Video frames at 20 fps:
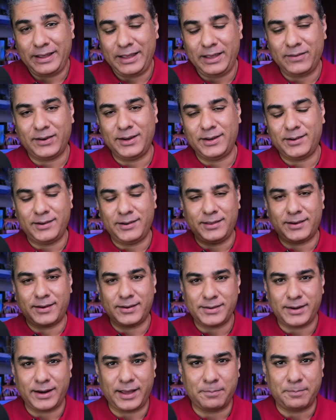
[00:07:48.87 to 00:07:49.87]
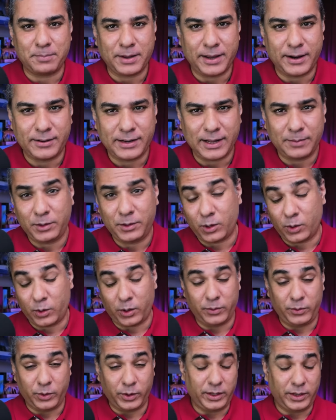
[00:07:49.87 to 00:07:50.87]
even during the Russian Empire time,
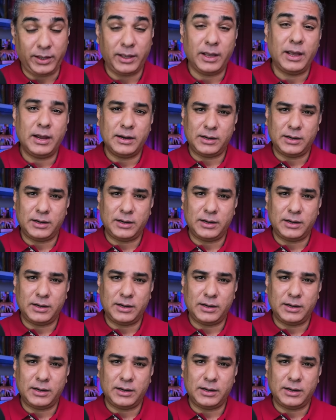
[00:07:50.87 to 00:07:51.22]
during the